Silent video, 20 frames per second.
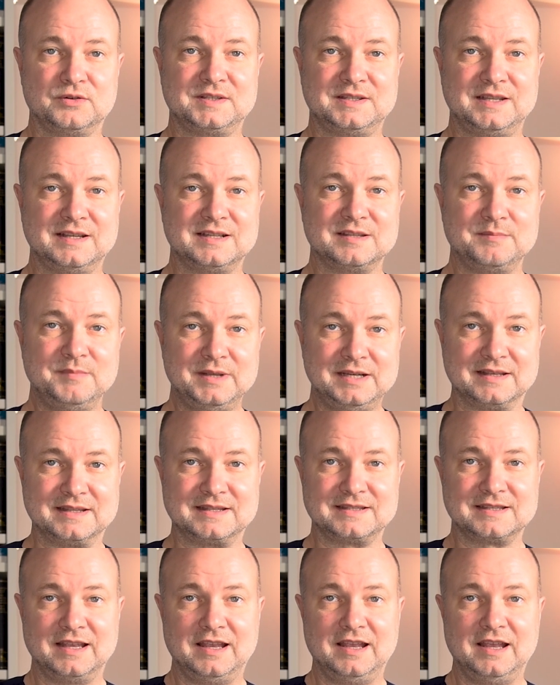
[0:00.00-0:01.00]
to 6
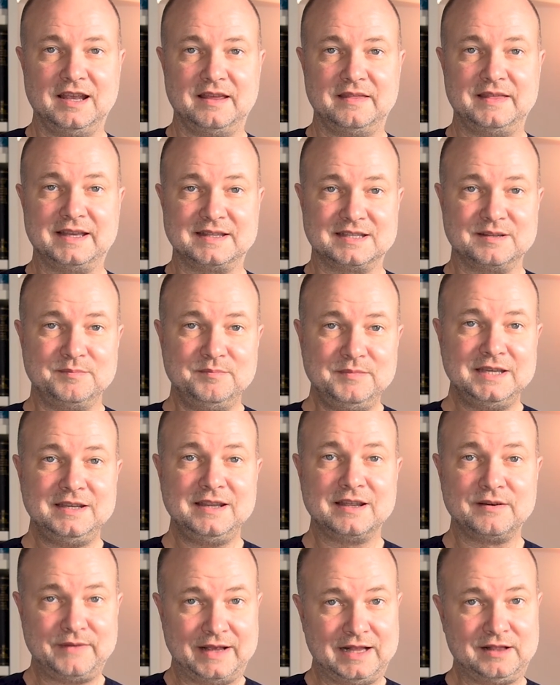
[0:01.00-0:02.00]
minutes. That's
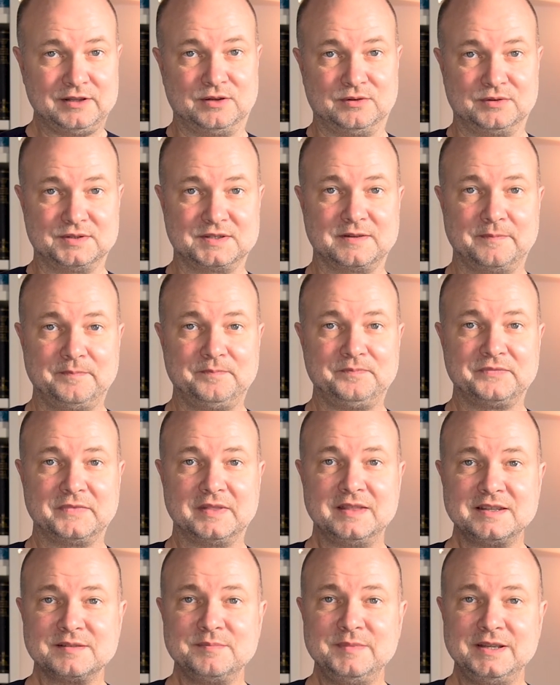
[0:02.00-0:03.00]
median values.
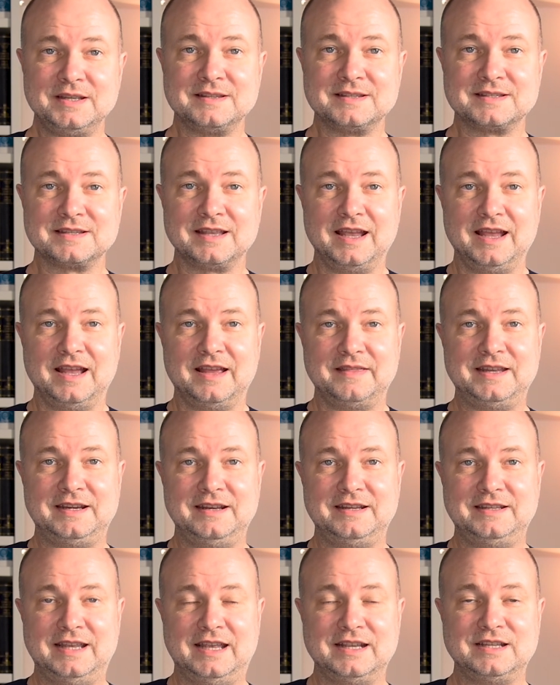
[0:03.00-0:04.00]
This means that
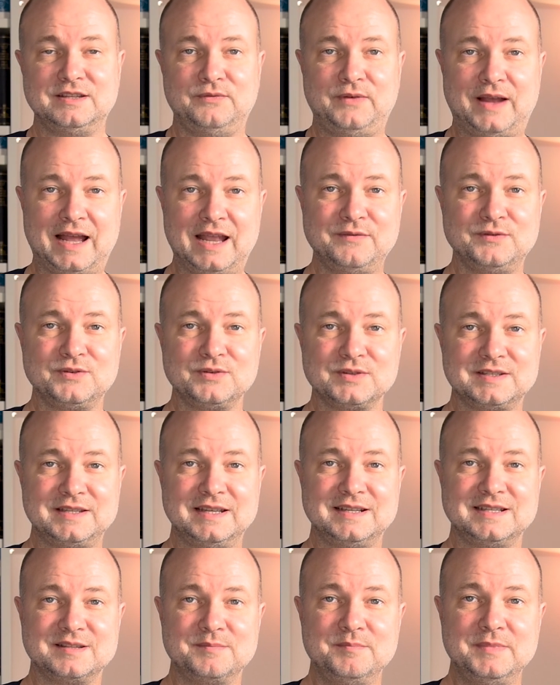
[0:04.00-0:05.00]
it takes 5 to
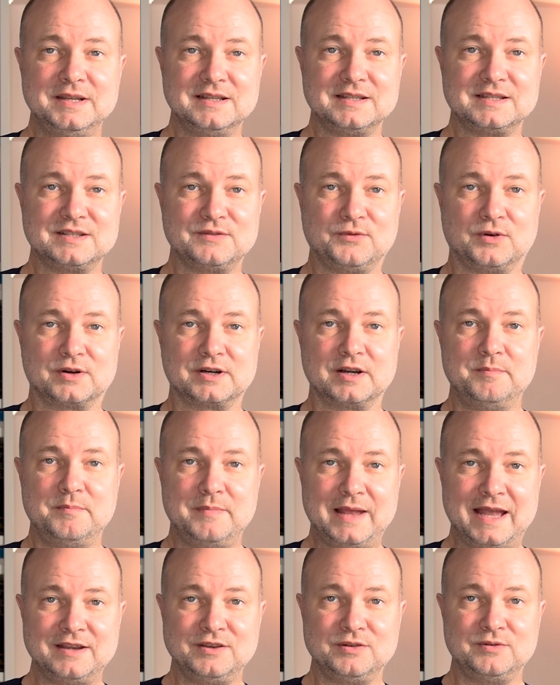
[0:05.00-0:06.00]
6 minutes for a
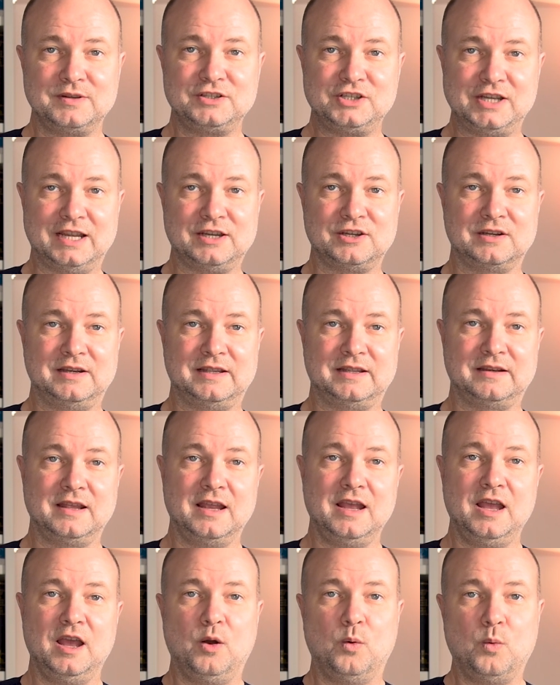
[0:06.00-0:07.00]
man to ejaculate
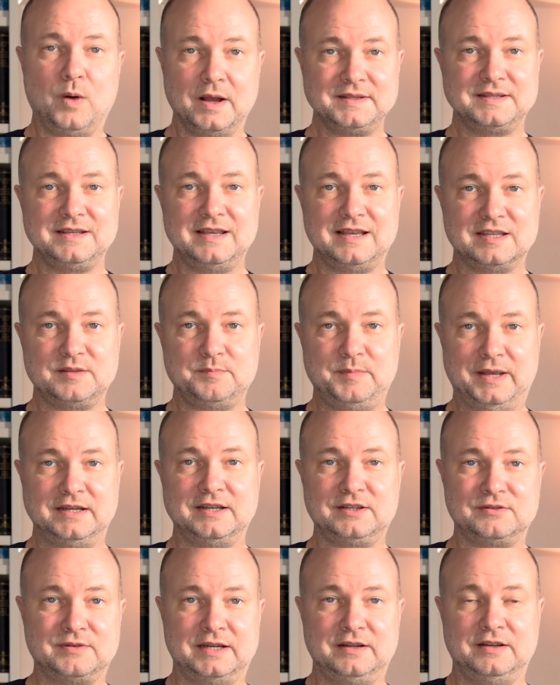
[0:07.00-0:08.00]
once he has
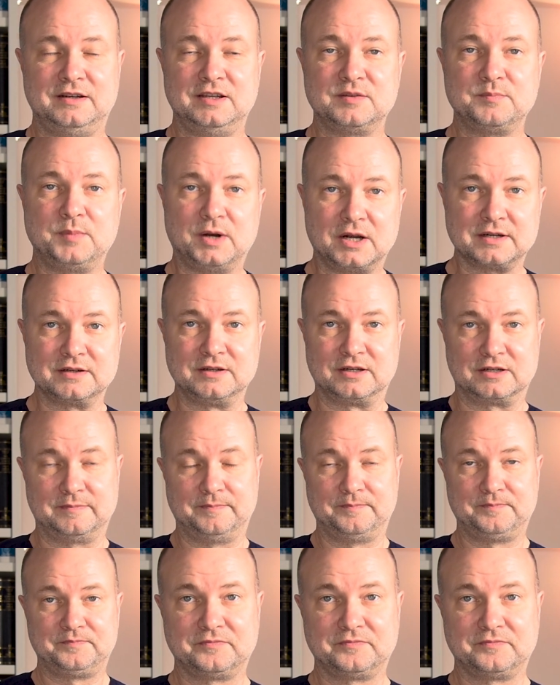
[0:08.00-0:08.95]
penetrated his partner.